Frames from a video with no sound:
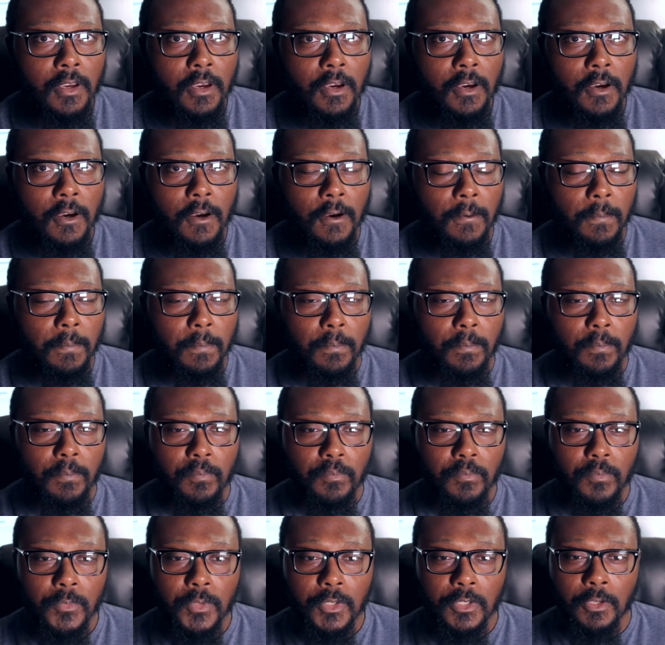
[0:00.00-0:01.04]

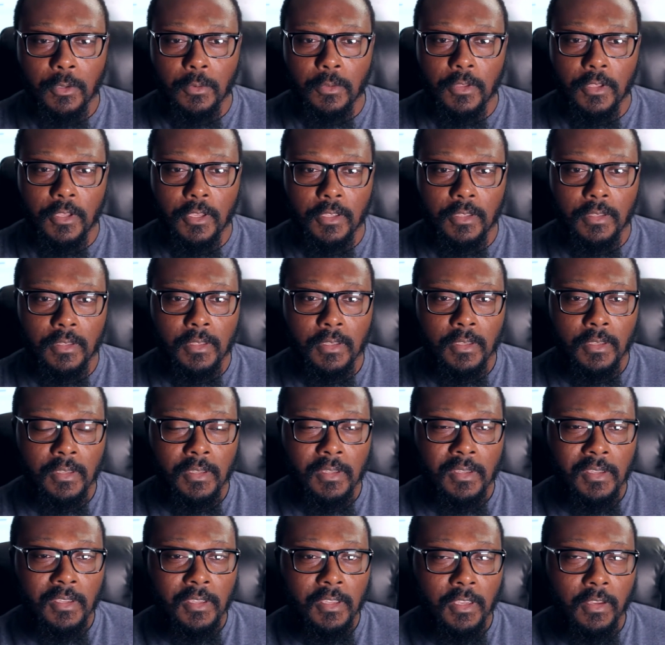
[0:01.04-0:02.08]
so that
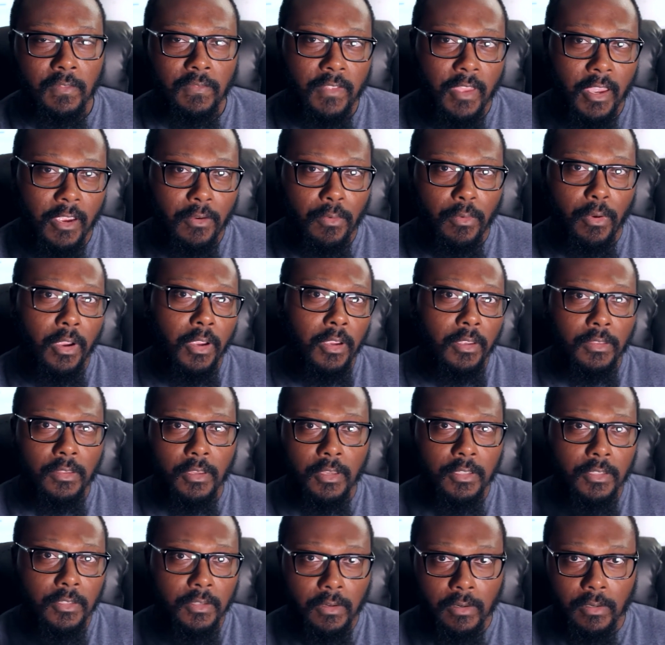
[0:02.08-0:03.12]
if that crank
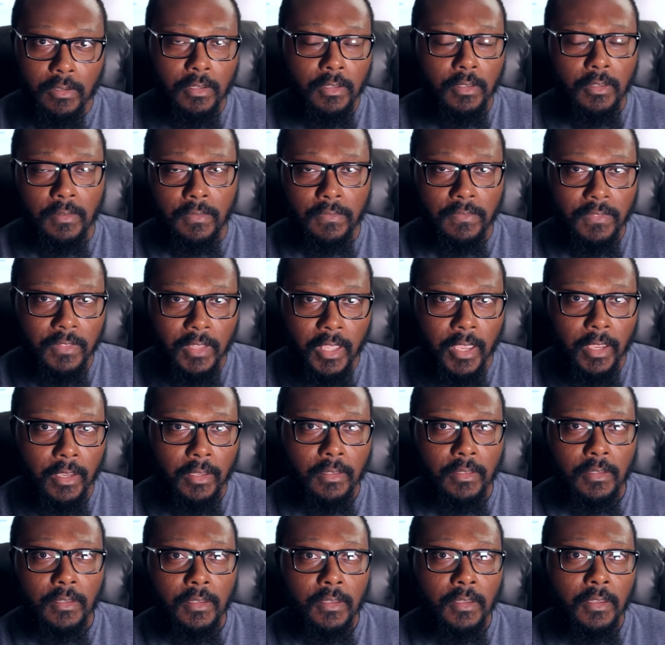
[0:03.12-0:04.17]
does start to
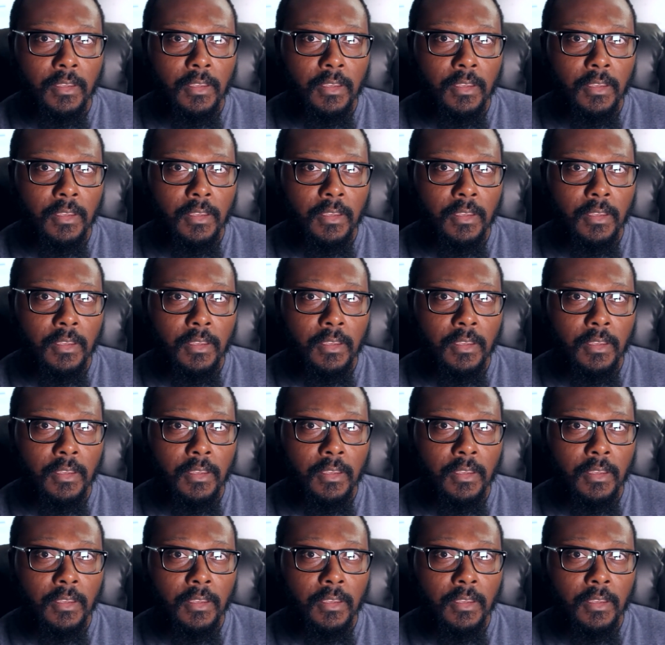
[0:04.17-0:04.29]
deflect,